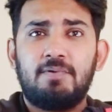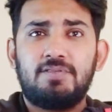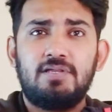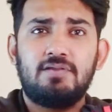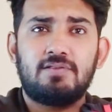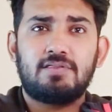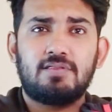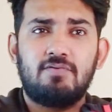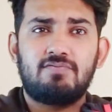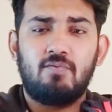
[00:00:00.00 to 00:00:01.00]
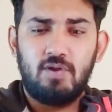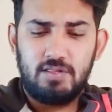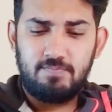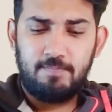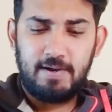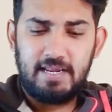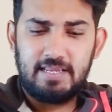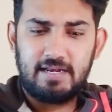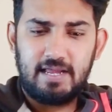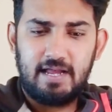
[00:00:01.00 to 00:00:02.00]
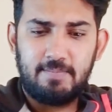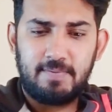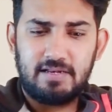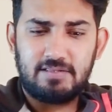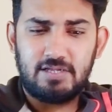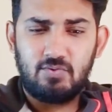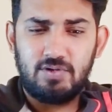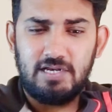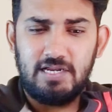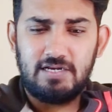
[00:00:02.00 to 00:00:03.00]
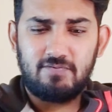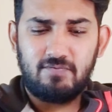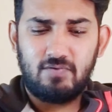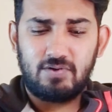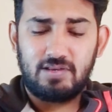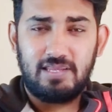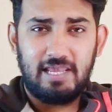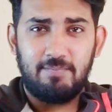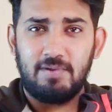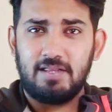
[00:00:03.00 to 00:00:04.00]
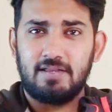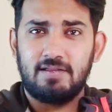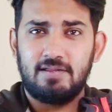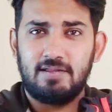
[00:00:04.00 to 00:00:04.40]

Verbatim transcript: The thing is, if someone is buying an iPad, they don't need it for gaming.